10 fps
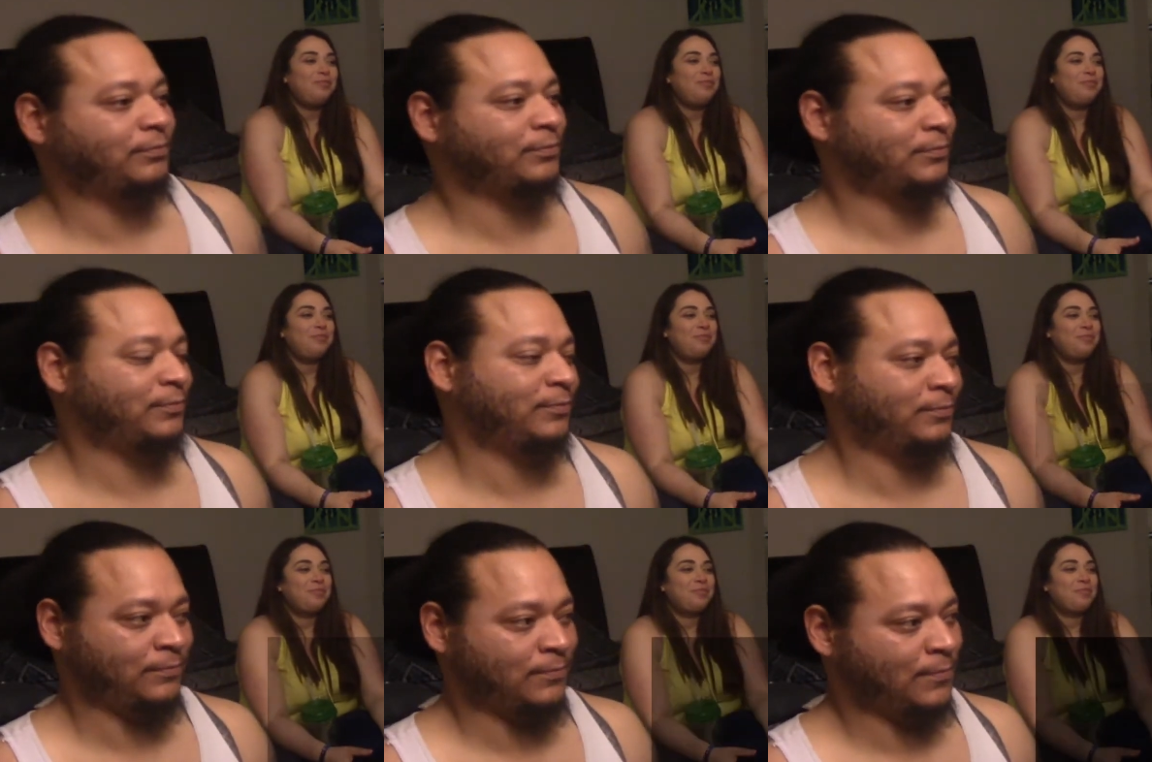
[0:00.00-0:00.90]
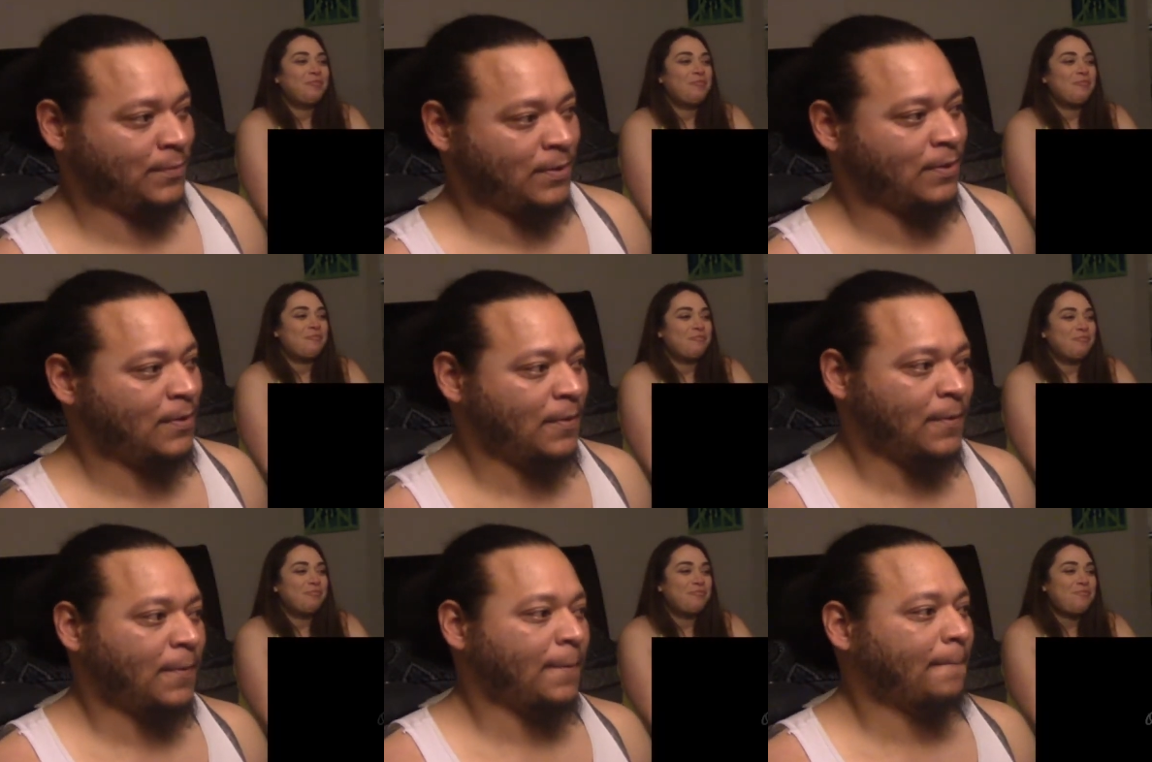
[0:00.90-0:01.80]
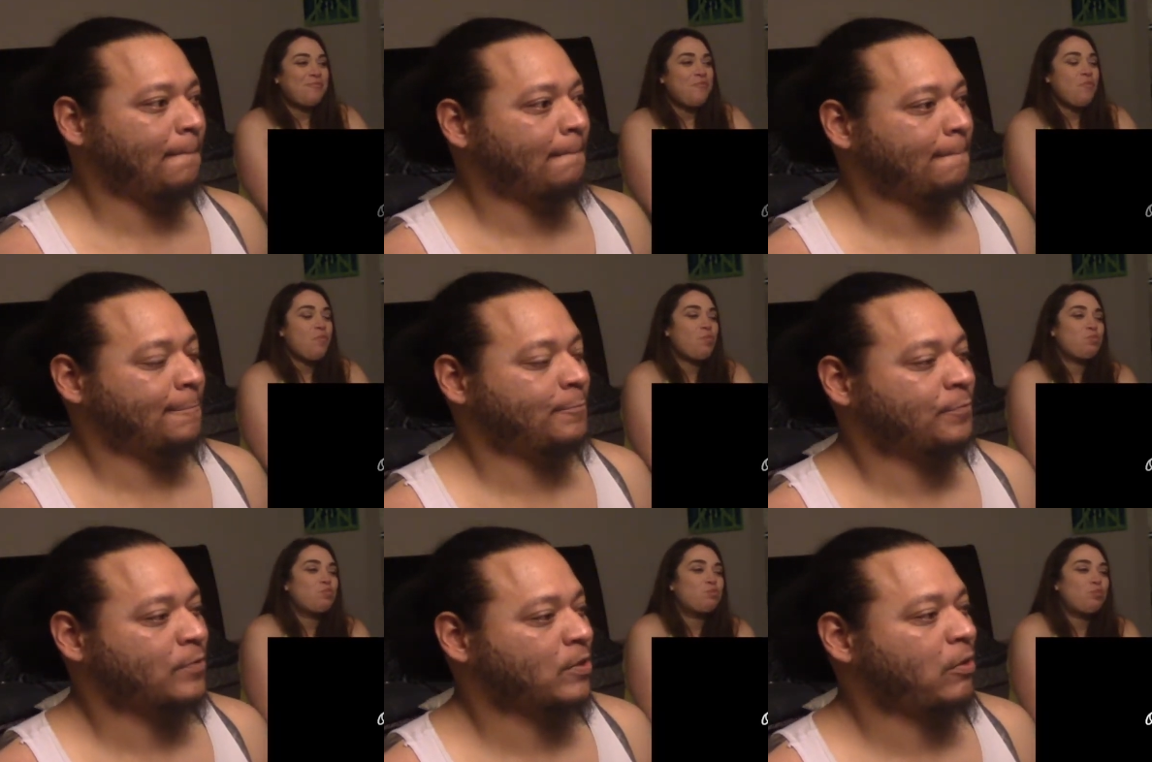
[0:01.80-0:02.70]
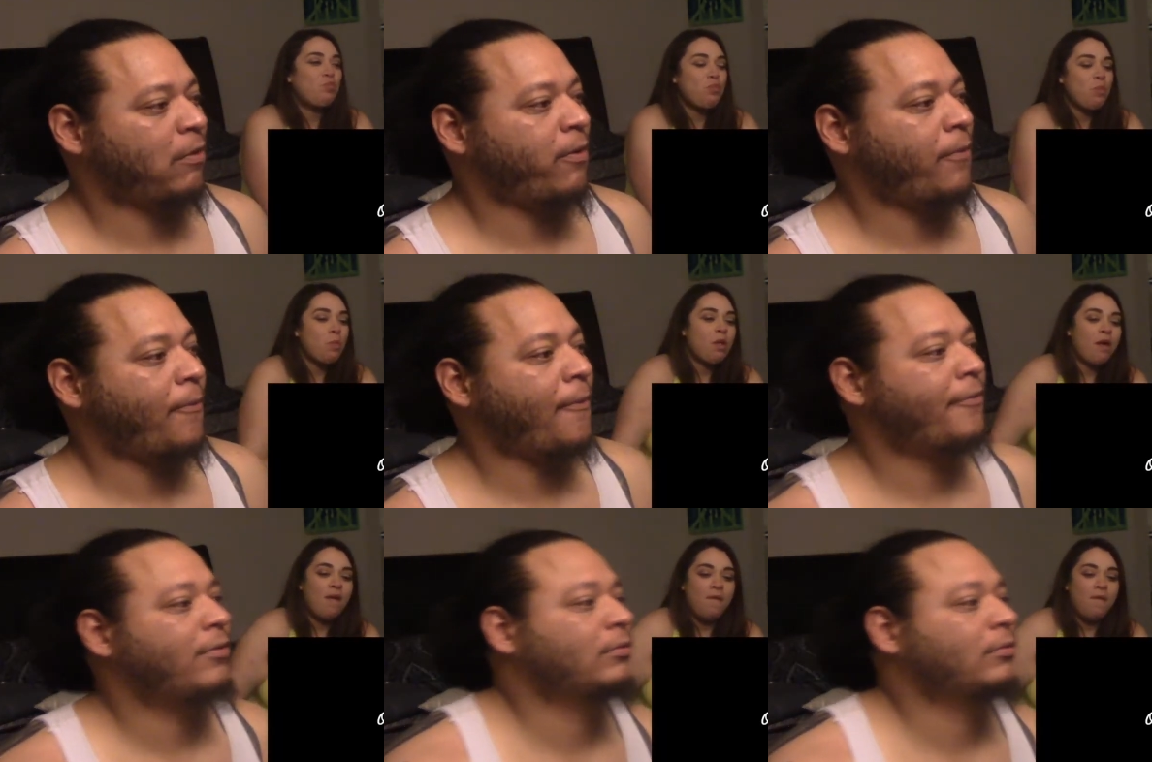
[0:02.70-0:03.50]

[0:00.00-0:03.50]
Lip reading: (silence)